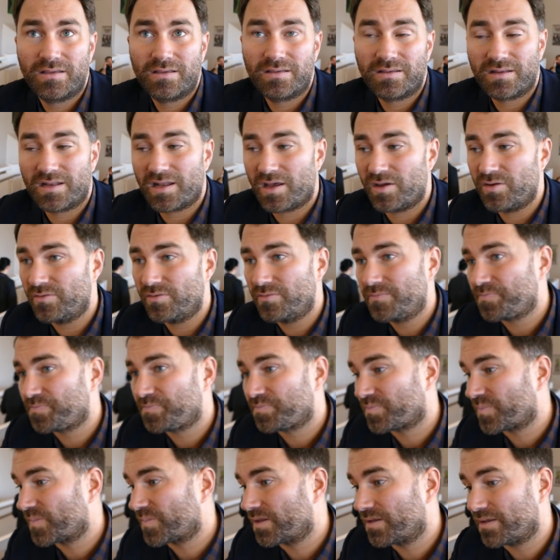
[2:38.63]
you
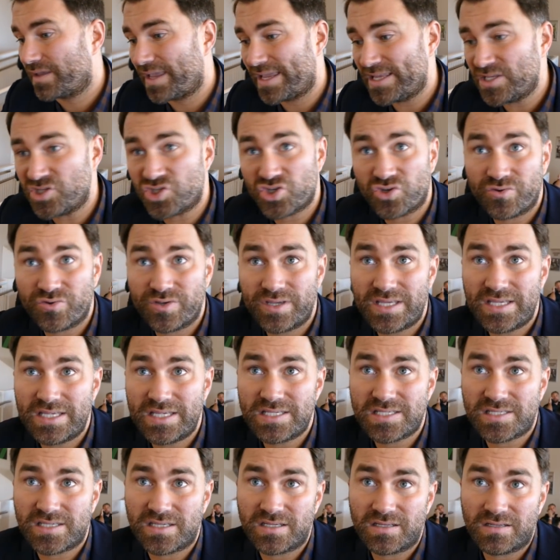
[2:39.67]
know,
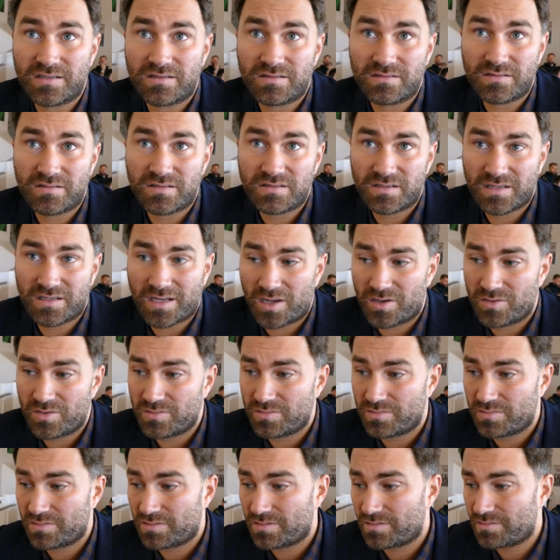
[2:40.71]
injuries and, you
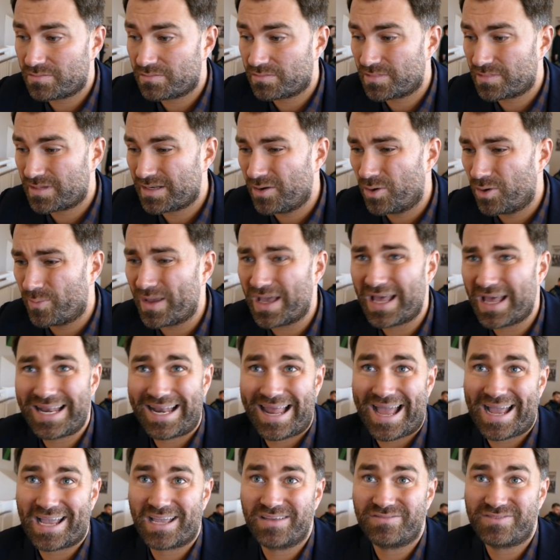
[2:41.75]
know, a little bit of
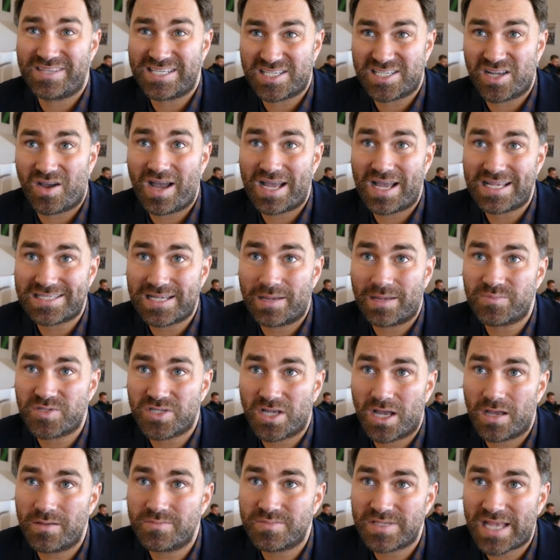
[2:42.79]
lack of desire
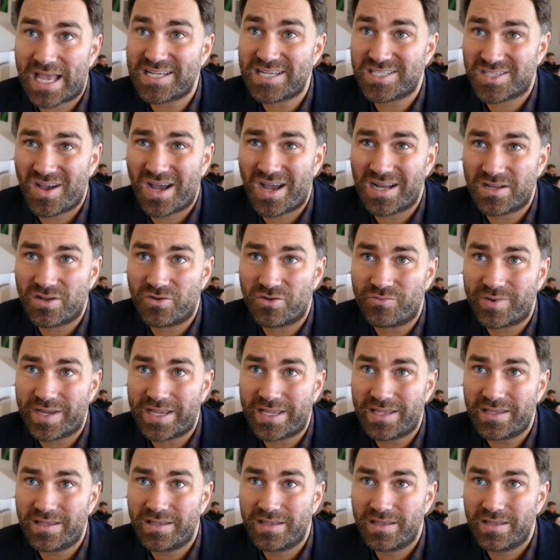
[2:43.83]
sometimes outside of the
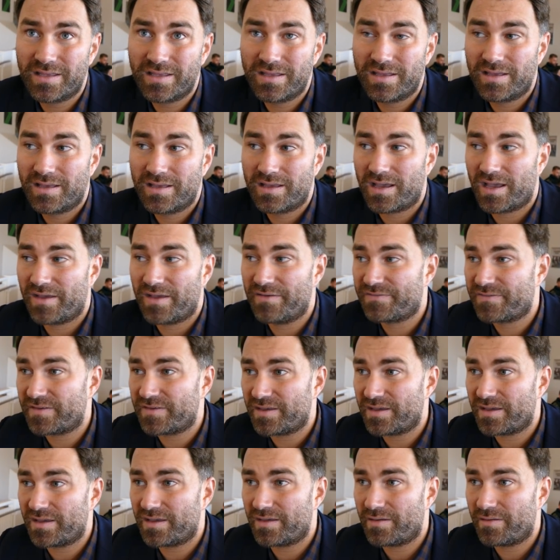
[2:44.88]
ring
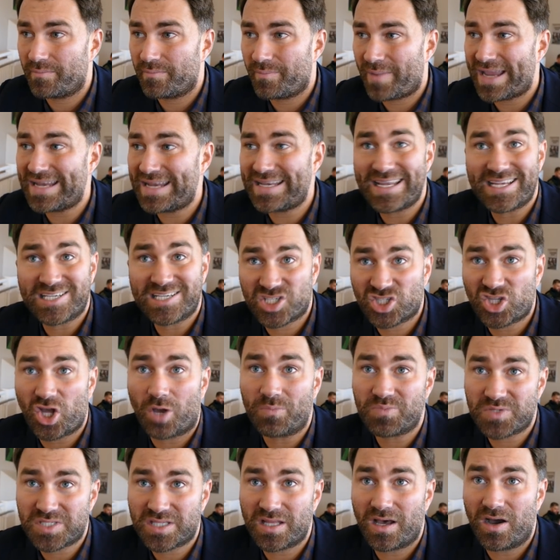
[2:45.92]
have made it a
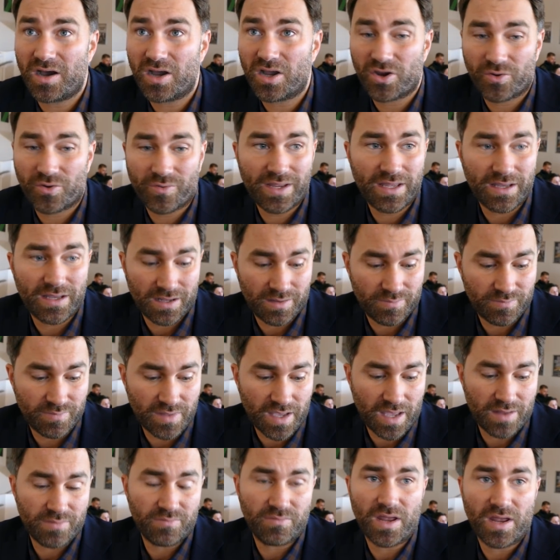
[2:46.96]
stop start career and,
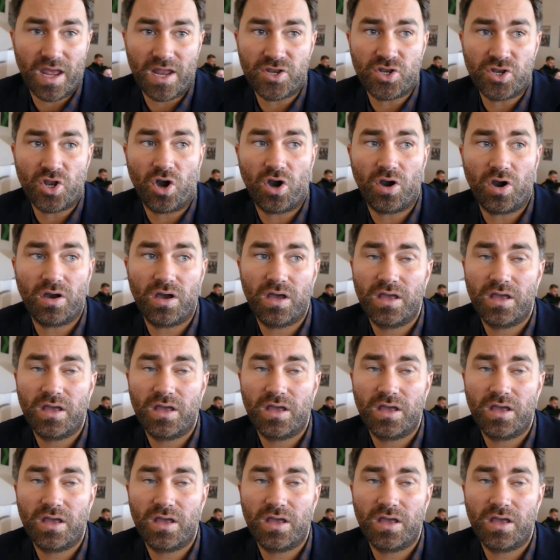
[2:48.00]
and, and not